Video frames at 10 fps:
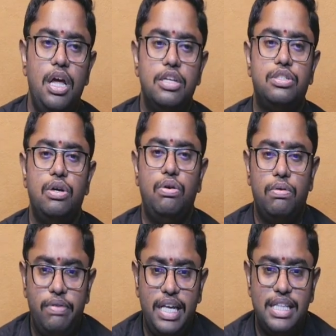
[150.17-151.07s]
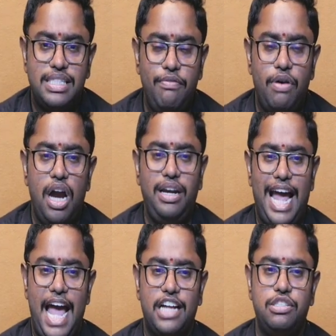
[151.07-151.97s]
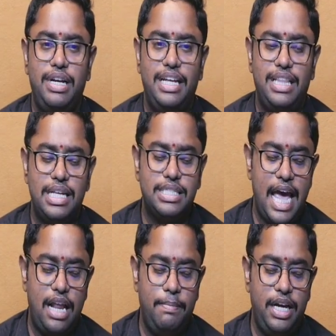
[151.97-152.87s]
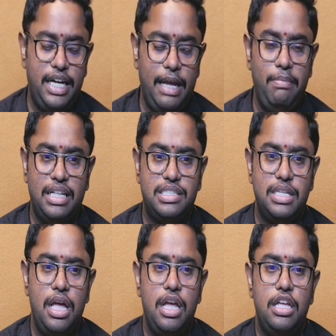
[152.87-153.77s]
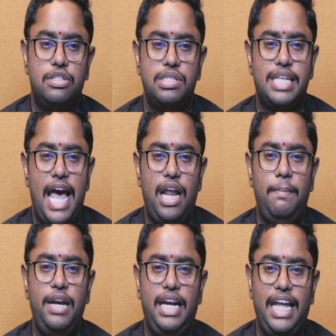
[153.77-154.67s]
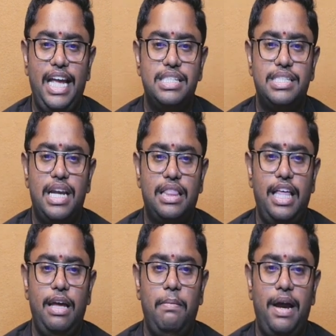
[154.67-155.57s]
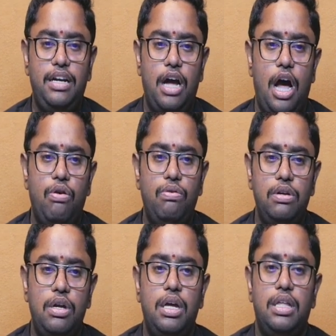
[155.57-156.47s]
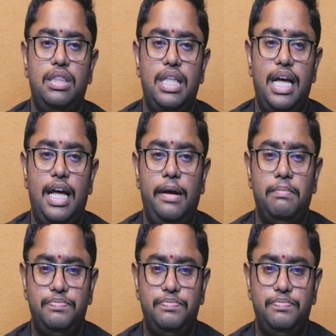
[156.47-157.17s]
So we will see what actually the scalability means. So scalability is nothing but how the